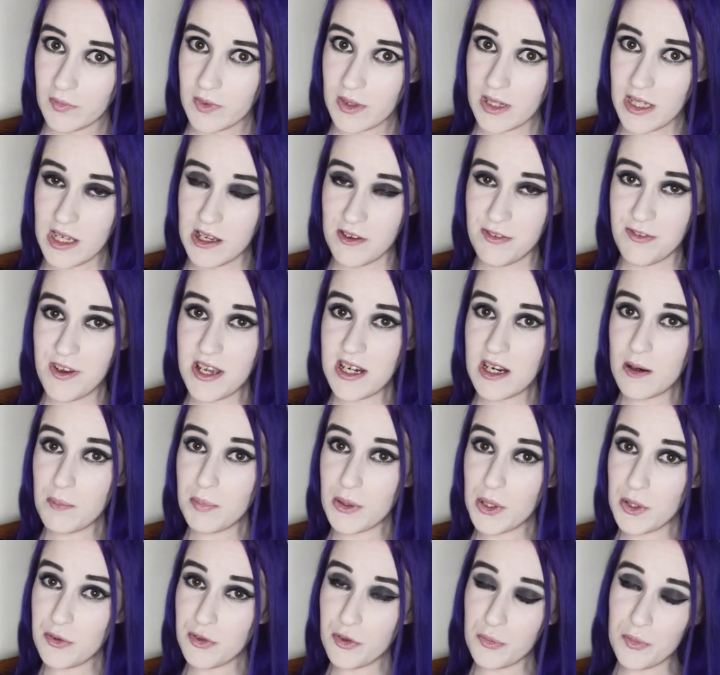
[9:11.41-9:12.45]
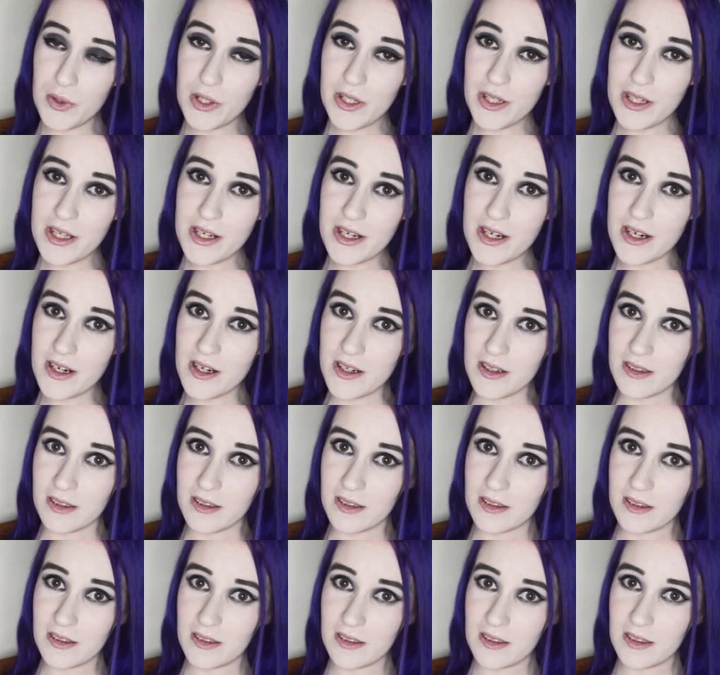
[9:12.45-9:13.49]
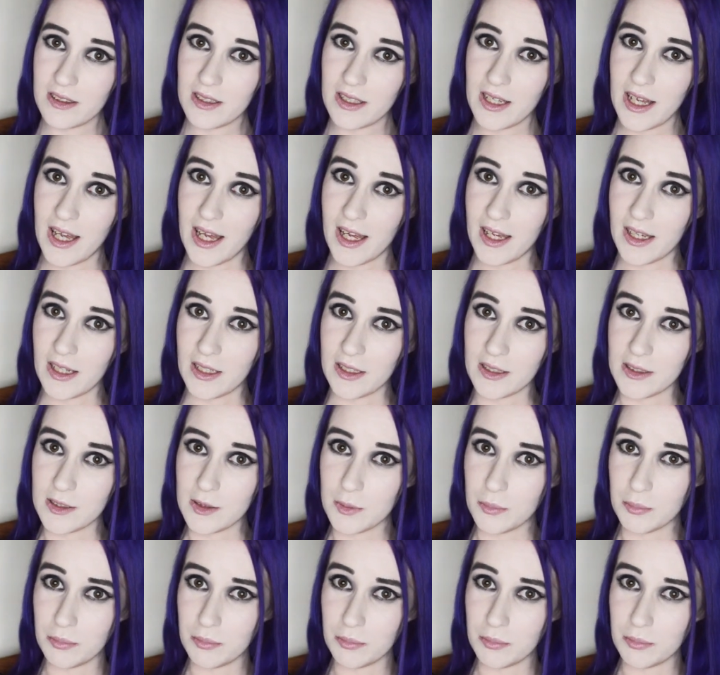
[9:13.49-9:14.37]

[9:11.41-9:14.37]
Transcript: the faded blue from earlier and